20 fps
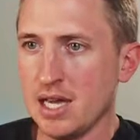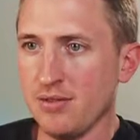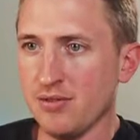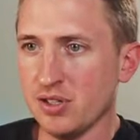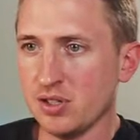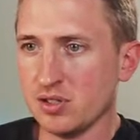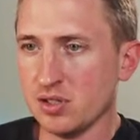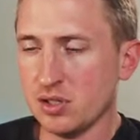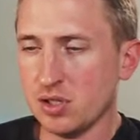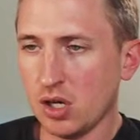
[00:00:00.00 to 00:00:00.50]

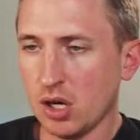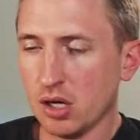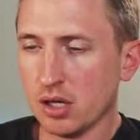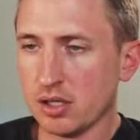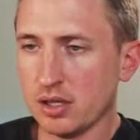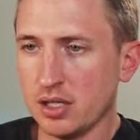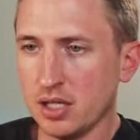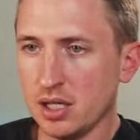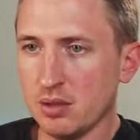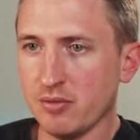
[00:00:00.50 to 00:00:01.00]
if it's a
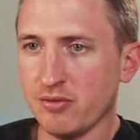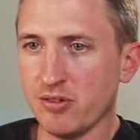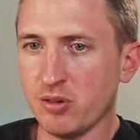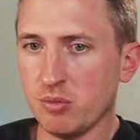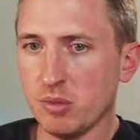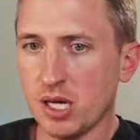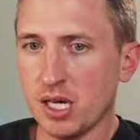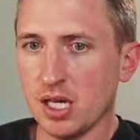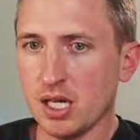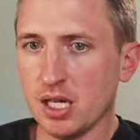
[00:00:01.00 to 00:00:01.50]
dark theme
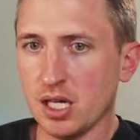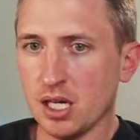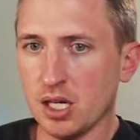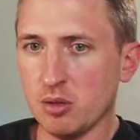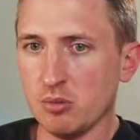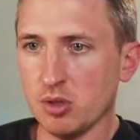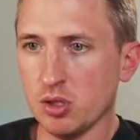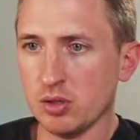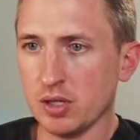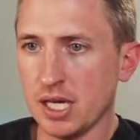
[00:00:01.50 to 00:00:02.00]
for my
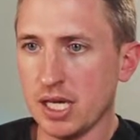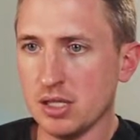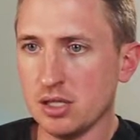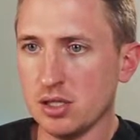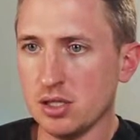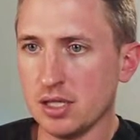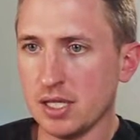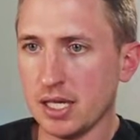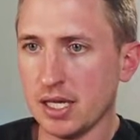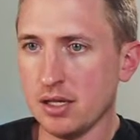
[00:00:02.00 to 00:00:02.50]

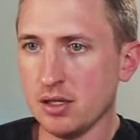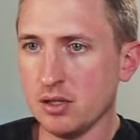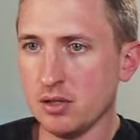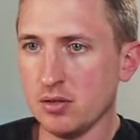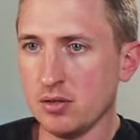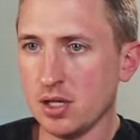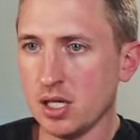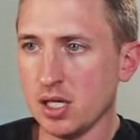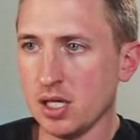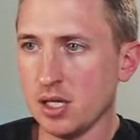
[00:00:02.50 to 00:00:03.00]
location tile,